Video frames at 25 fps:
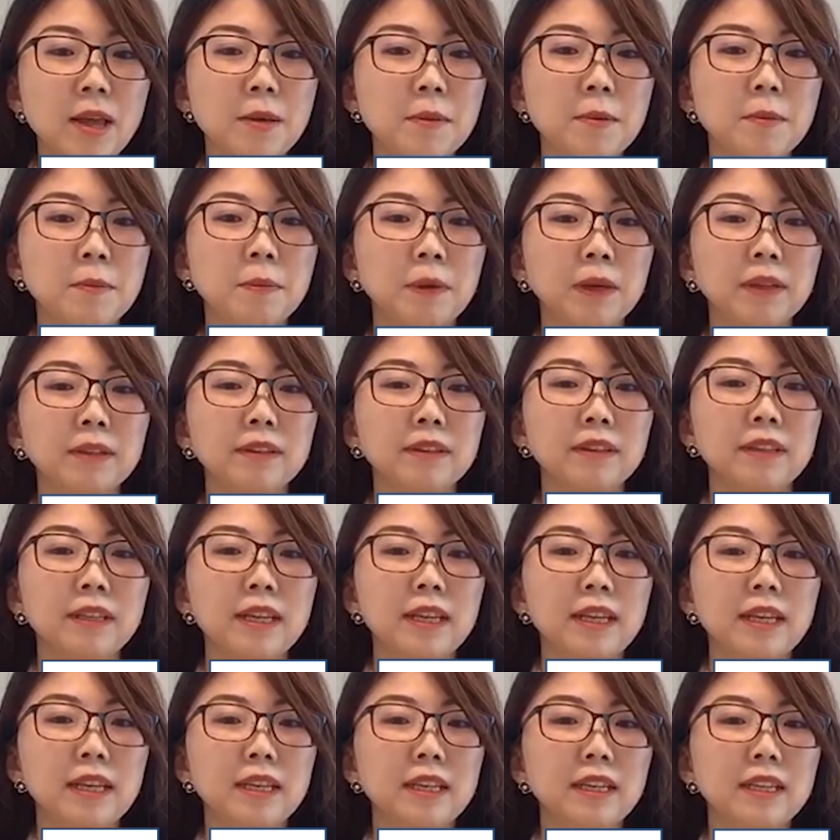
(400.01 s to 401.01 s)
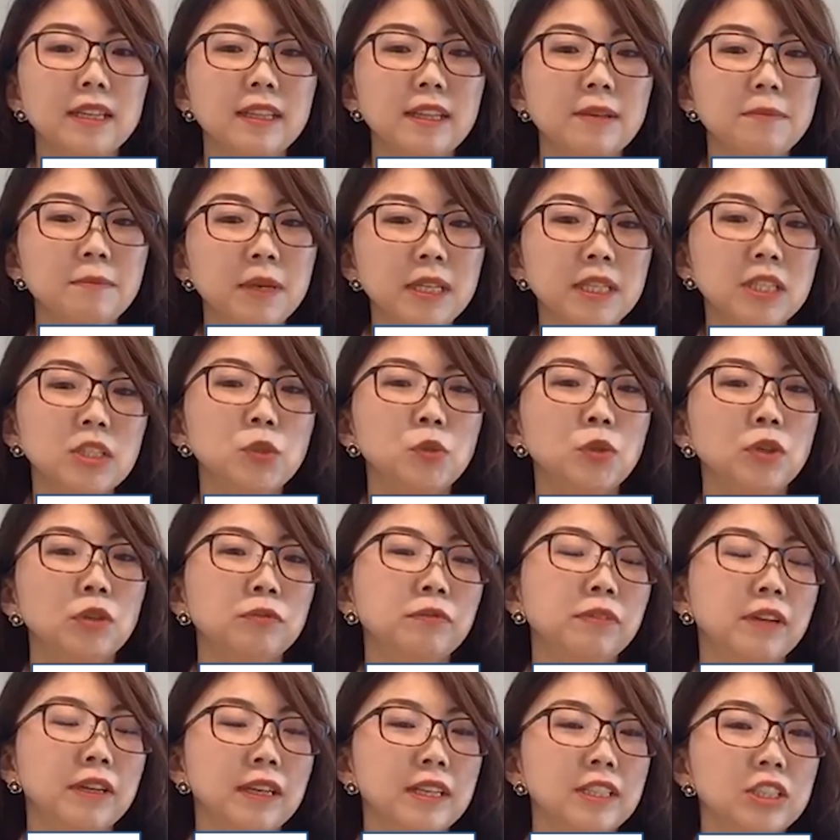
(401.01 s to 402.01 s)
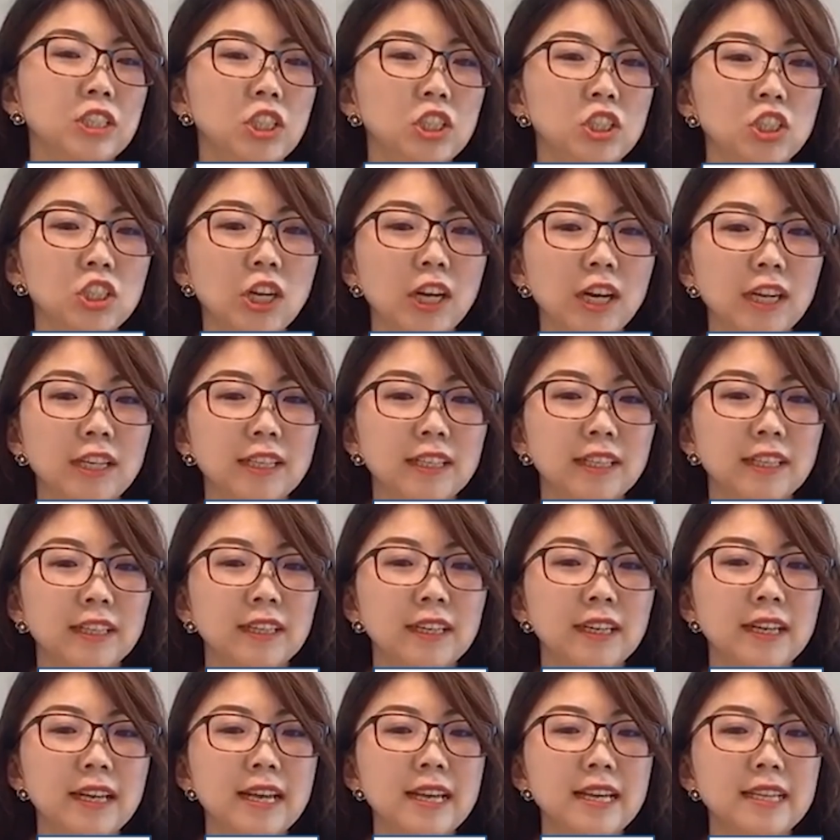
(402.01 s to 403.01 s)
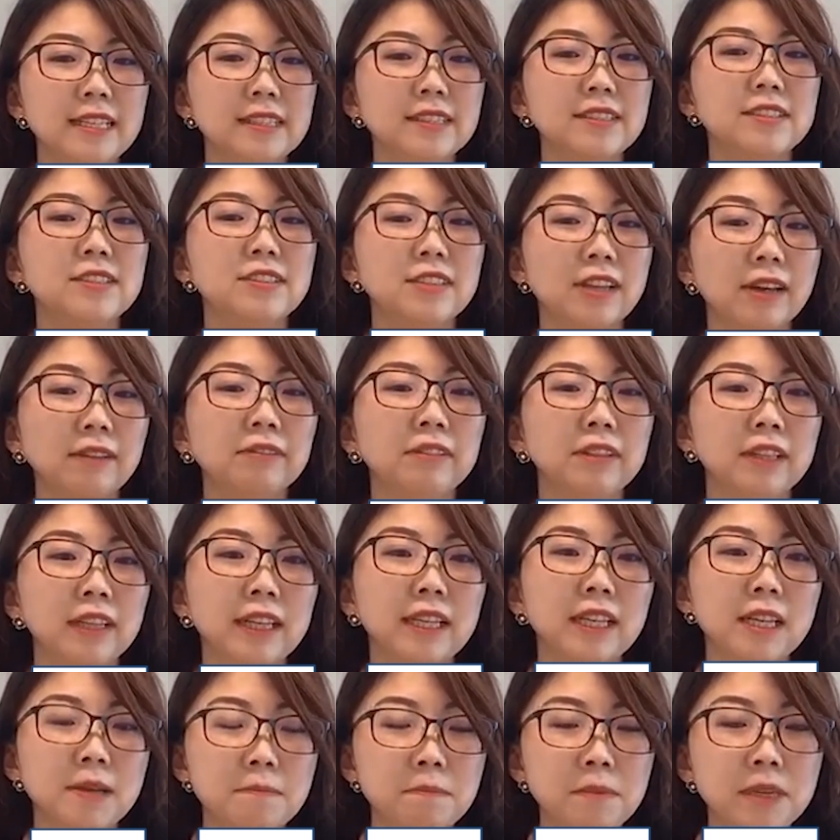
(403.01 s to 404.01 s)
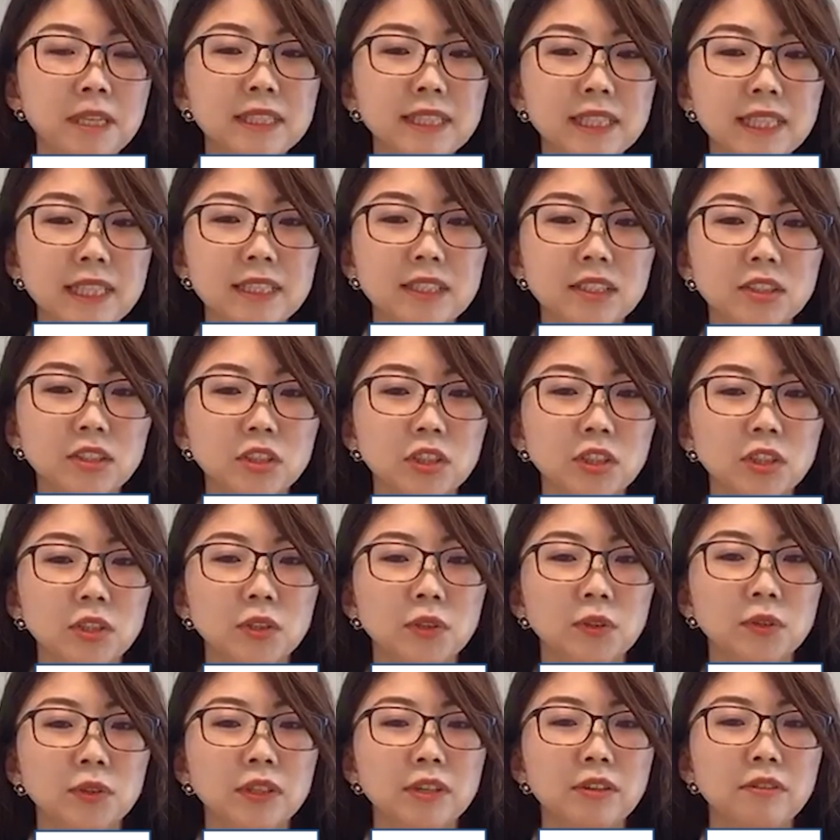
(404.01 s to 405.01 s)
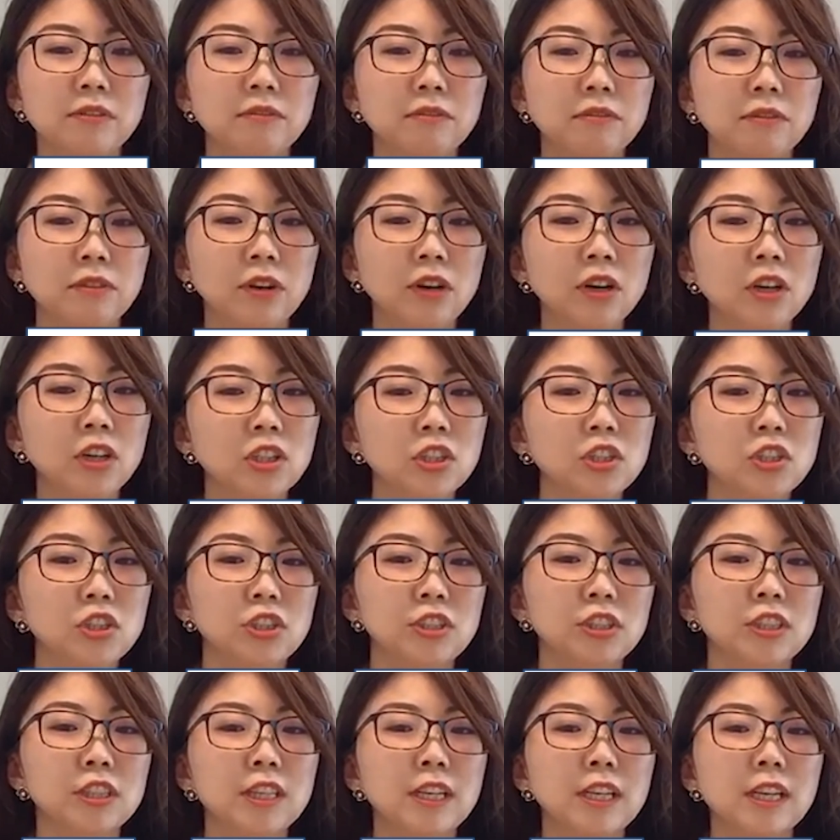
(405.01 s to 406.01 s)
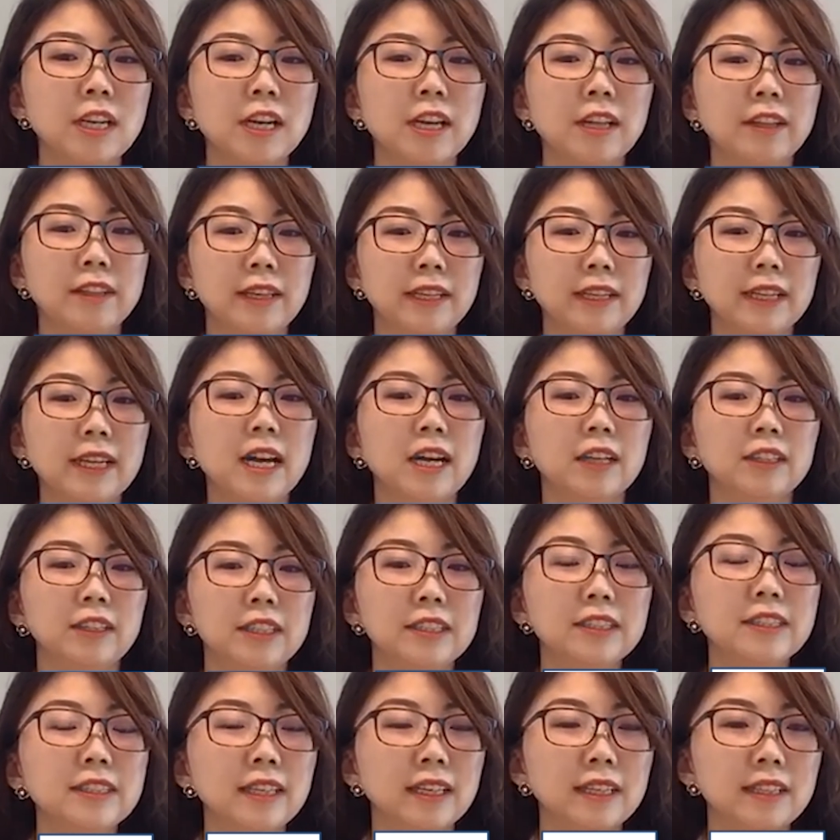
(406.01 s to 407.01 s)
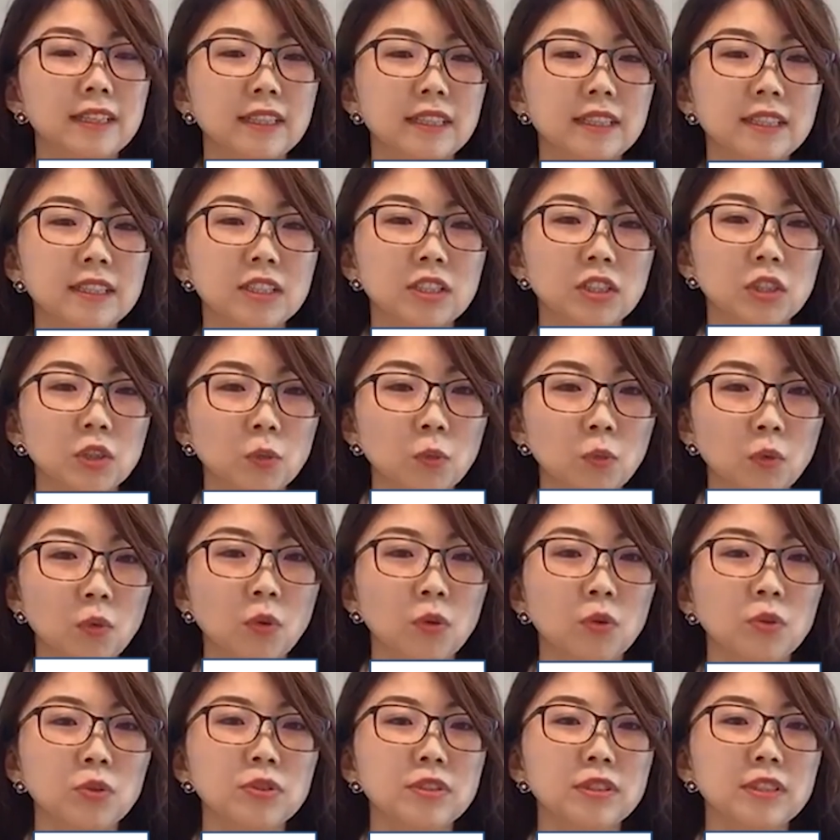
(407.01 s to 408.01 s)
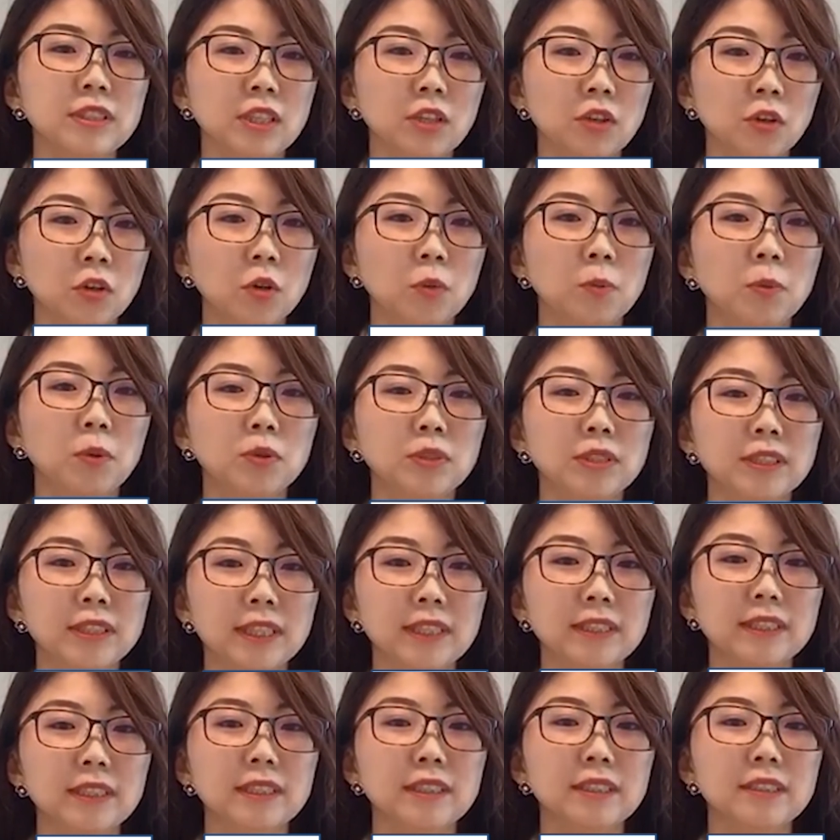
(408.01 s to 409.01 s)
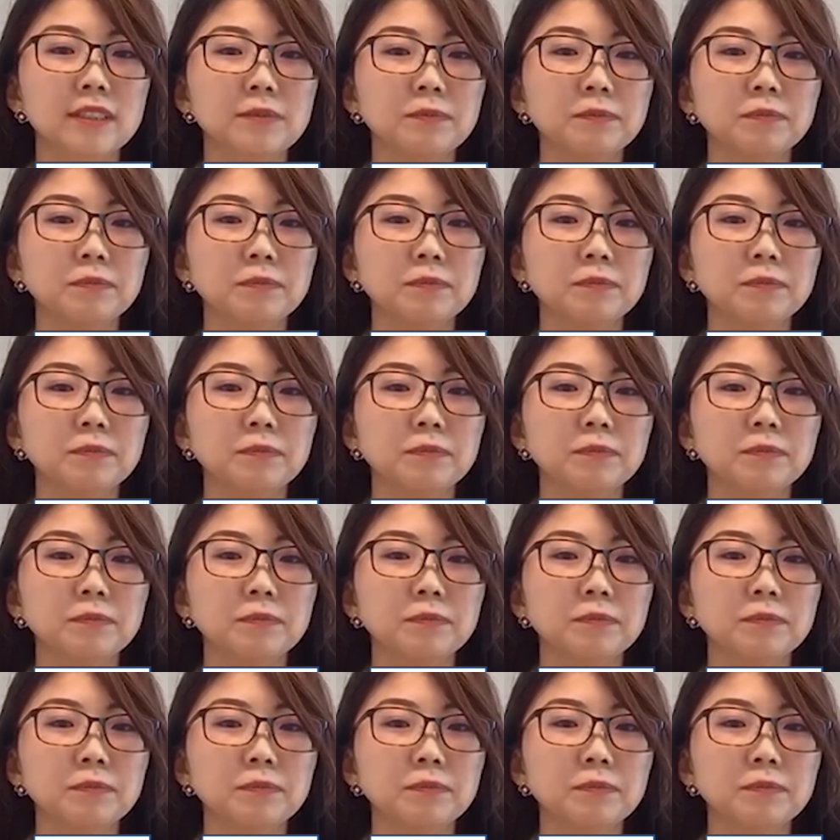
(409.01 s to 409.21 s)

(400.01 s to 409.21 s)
But the, the Ministry of Finance in China is definitely committed to converge the accounting standards towards the global standard.